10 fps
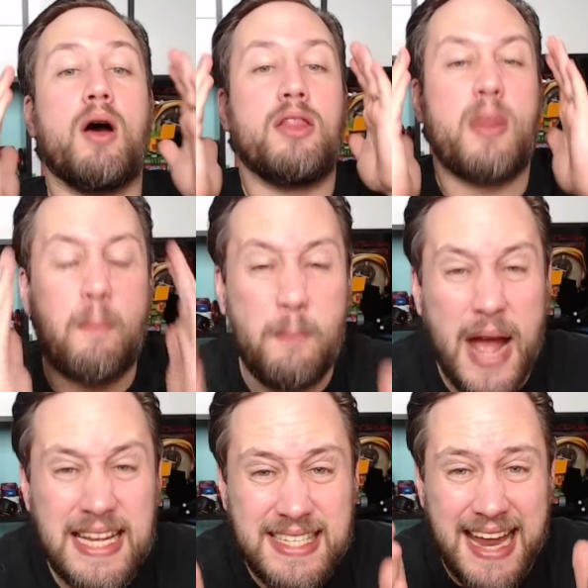The
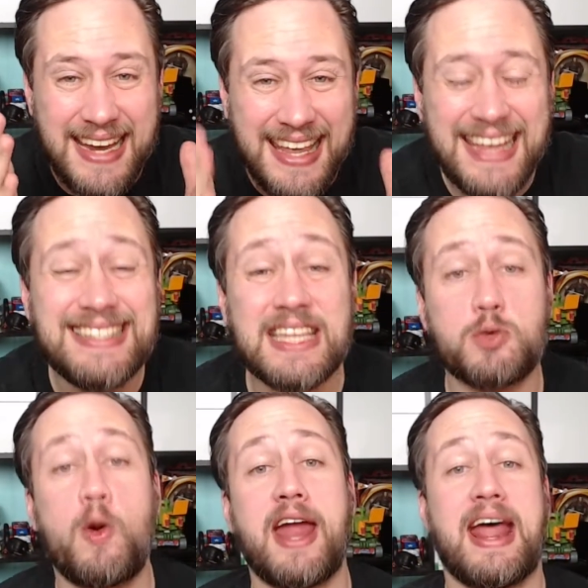best and easiest
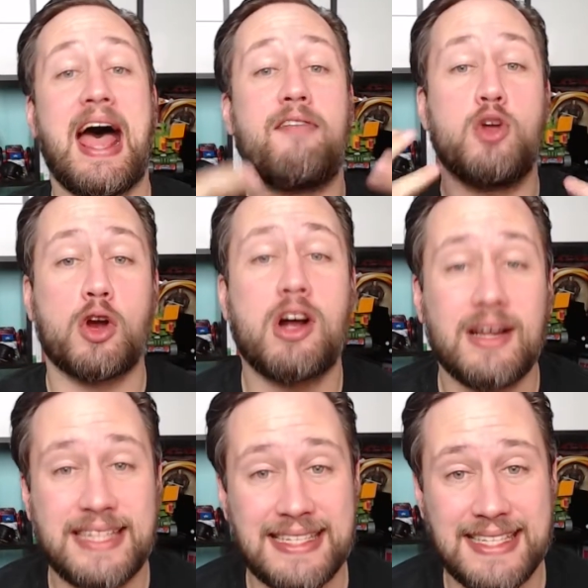way to have your
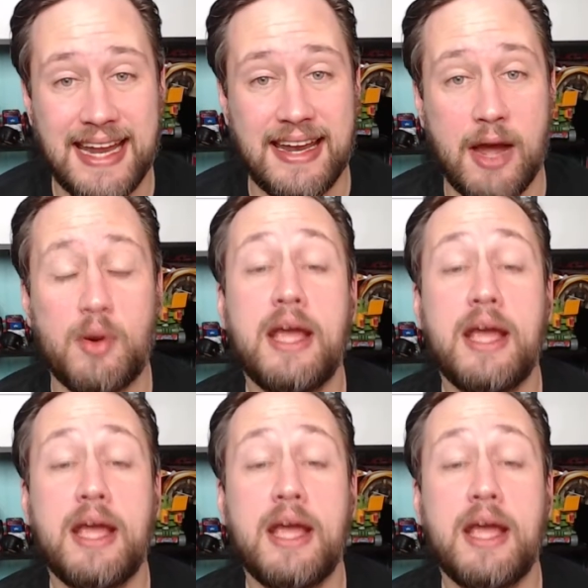content stand out